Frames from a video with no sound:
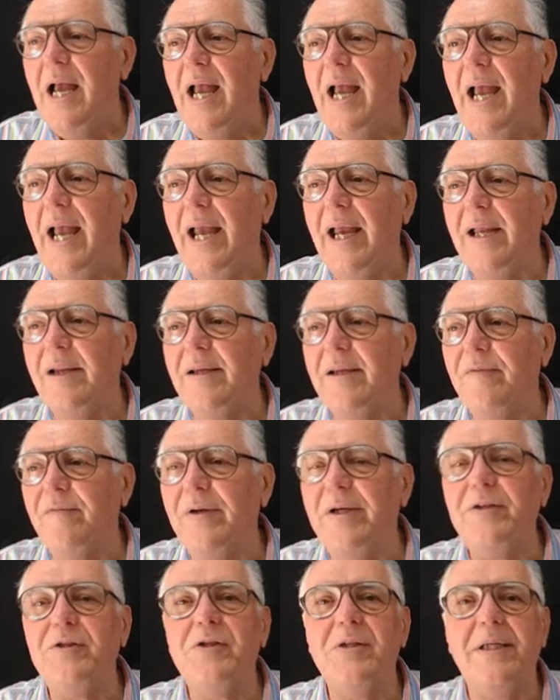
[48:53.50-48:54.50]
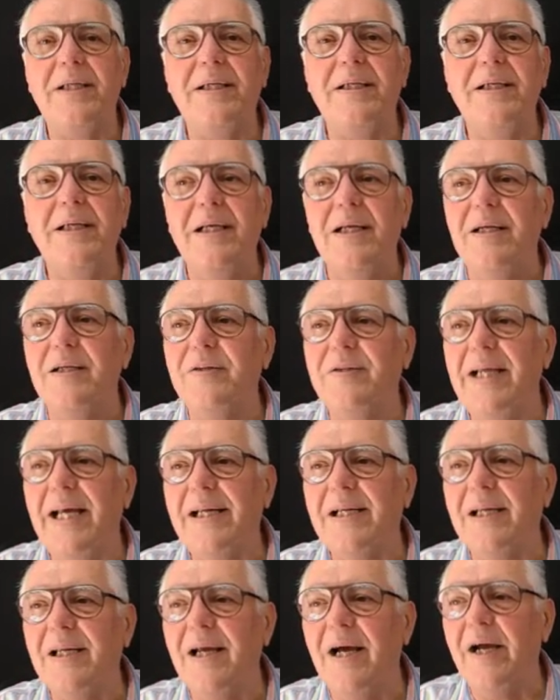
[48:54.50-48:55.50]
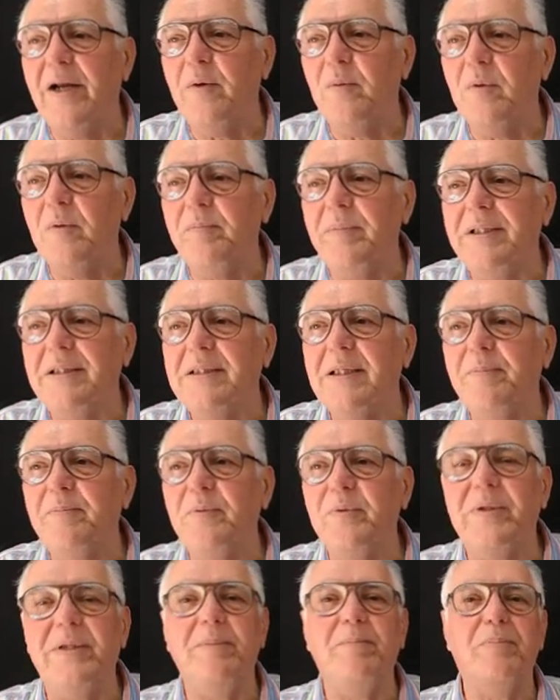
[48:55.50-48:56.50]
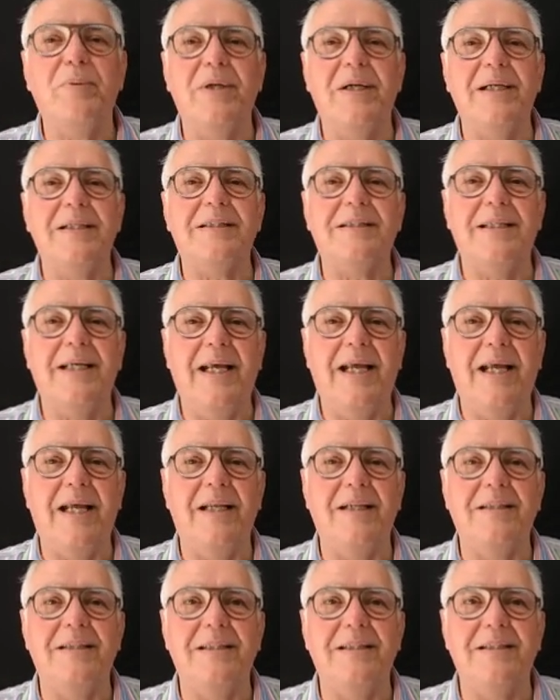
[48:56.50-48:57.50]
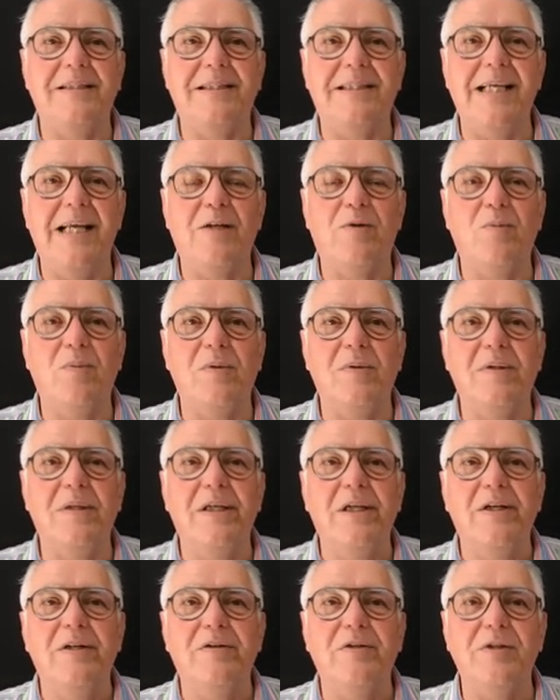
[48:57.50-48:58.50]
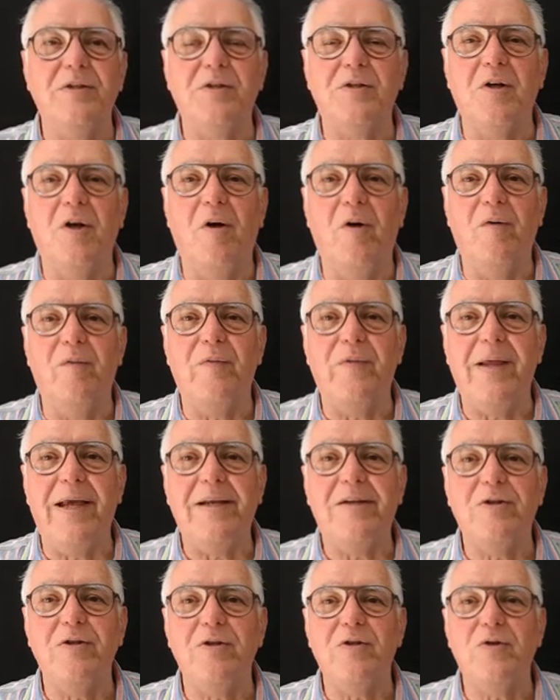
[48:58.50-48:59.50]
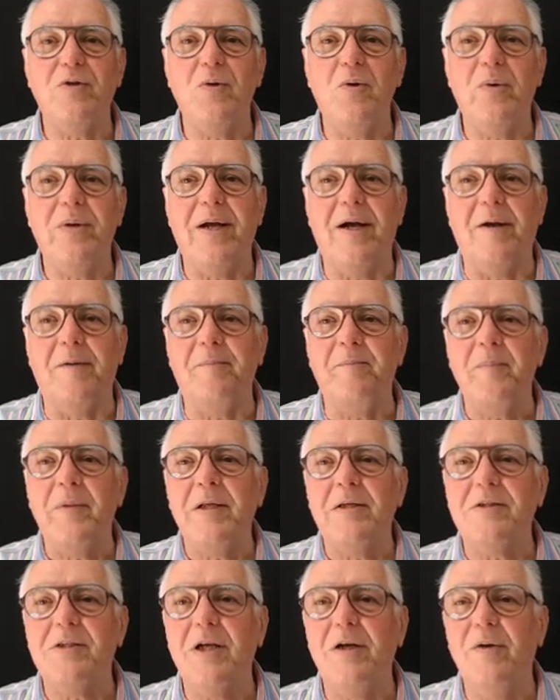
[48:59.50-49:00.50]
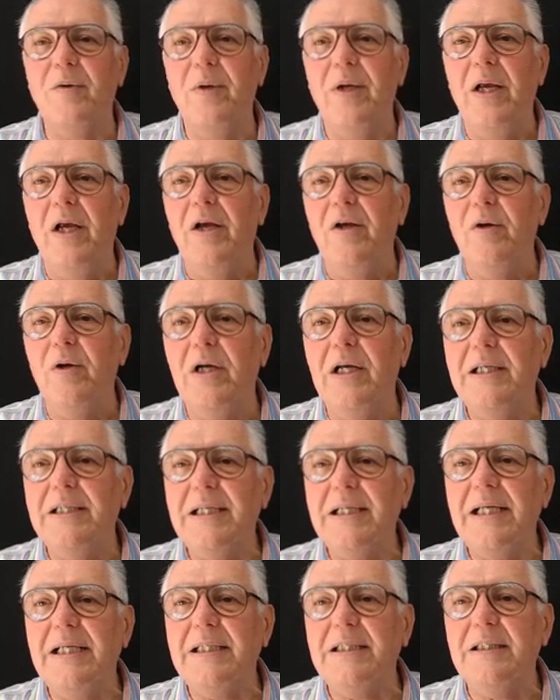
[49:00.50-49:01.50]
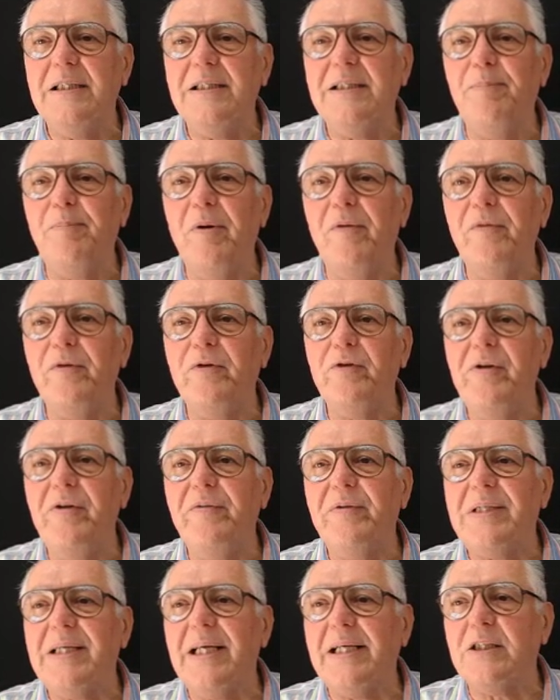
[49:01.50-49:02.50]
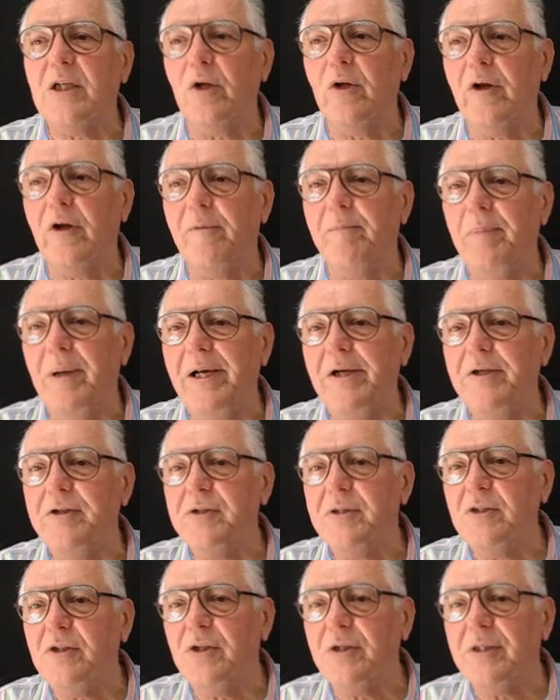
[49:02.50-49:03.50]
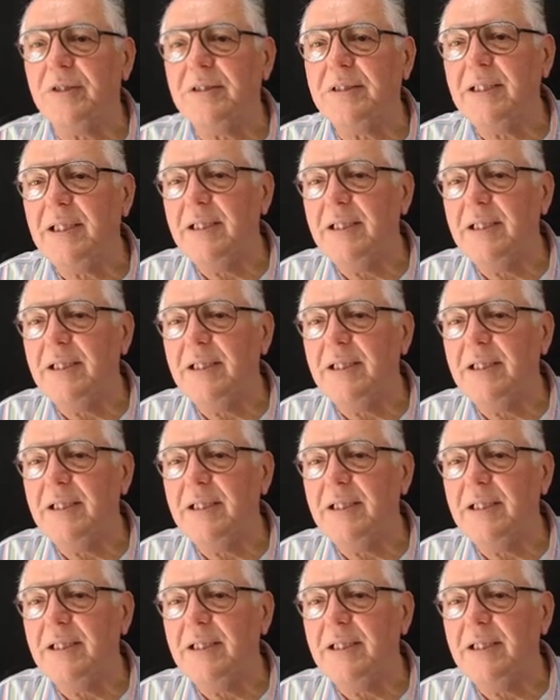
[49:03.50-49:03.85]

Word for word: and eventually that line will meet up with the price, and that will resolve that drawdown. So uh, uh, the Profit Retriever takes a lot of patience. You can see